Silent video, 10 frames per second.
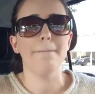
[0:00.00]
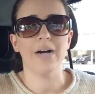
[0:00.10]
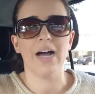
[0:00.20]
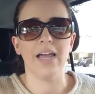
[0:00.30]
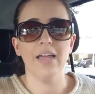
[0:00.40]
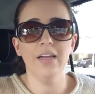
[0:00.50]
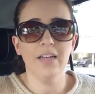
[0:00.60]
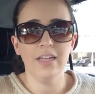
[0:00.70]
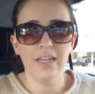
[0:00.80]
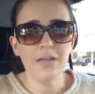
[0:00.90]
my
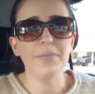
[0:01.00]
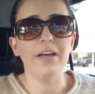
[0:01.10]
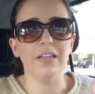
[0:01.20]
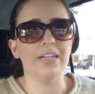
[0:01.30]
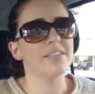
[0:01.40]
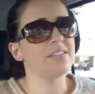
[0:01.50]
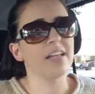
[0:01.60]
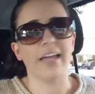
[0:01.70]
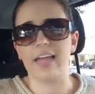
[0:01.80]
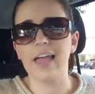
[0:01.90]
email list
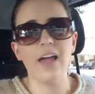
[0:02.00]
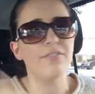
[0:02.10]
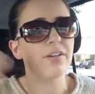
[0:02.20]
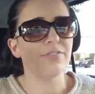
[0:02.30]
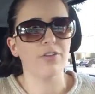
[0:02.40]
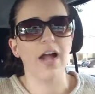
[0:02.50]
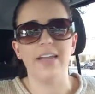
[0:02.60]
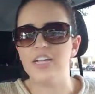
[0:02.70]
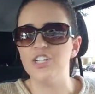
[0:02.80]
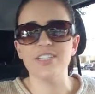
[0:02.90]
like every
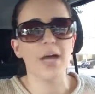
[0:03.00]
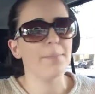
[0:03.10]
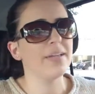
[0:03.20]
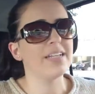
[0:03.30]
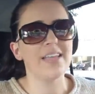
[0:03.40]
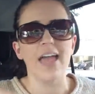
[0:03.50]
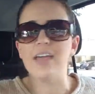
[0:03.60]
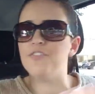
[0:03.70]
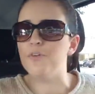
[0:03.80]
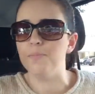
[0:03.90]
Friday. Just updates, hey,
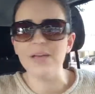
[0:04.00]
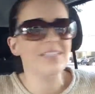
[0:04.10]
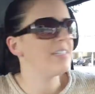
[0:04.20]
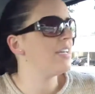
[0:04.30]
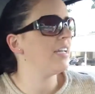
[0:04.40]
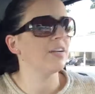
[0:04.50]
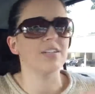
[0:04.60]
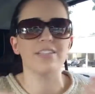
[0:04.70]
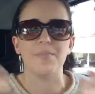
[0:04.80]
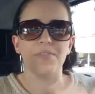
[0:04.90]
if you missed it,
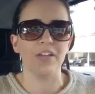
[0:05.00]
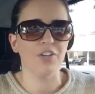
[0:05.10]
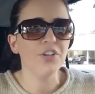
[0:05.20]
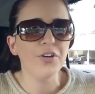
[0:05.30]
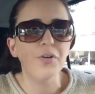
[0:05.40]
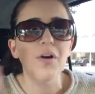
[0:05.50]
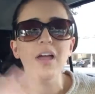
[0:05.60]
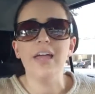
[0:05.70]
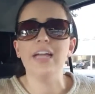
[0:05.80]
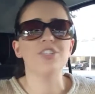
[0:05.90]
here's something new.
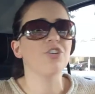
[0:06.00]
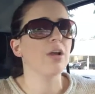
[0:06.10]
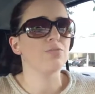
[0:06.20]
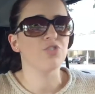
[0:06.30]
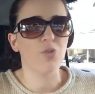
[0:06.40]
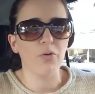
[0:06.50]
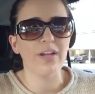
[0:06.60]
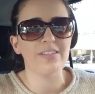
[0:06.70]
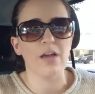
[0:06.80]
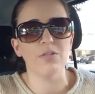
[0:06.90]
Instagram
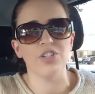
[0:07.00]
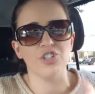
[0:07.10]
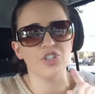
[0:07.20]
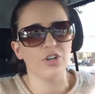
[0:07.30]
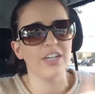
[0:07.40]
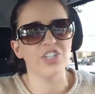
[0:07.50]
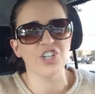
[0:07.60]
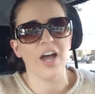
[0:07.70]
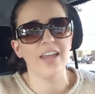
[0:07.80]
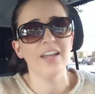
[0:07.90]
stories, I would just
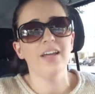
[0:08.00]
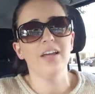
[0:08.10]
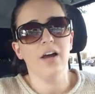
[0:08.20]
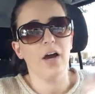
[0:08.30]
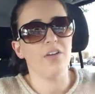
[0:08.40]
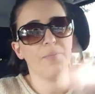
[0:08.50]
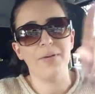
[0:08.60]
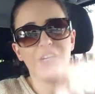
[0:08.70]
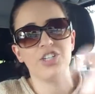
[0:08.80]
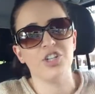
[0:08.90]
screenshot uh, the
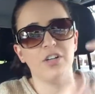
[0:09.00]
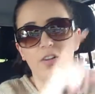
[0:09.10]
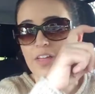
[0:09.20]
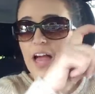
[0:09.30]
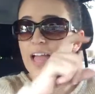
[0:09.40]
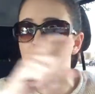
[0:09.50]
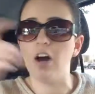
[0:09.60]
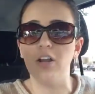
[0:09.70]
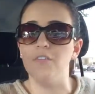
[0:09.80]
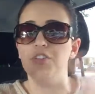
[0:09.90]
picture or the
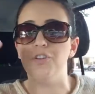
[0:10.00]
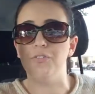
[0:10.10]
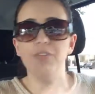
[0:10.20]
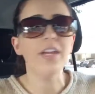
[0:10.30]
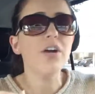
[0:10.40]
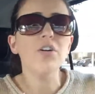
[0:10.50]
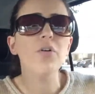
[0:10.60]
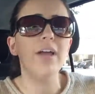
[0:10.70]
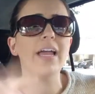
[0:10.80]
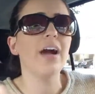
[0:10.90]
icon of the new video
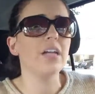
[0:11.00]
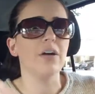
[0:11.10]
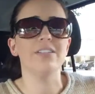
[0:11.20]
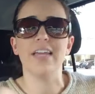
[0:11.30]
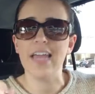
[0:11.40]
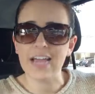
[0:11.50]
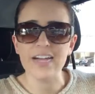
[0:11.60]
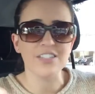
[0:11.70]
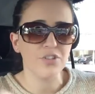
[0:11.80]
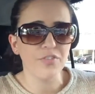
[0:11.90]
going out. And I would say, hey
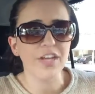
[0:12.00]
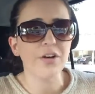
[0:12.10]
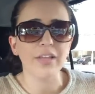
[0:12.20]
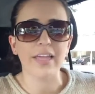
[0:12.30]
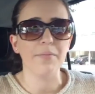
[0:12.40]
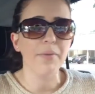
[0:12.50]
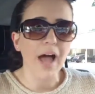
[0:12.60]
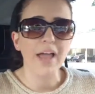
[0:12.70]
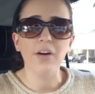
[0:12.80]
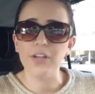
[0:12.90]
guys, new video, link in
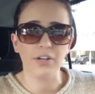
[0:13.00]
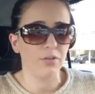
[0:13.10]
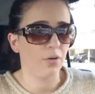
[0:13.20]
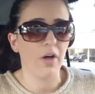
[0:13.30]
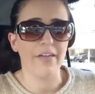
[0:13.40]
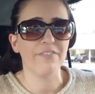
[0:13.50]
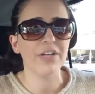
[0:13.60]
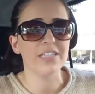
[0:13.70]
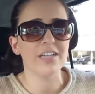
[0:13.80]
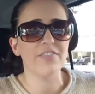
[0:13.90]
bio, you know, all that
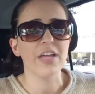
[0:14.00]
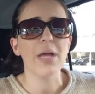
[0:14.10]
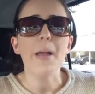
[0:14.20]
fun stuff.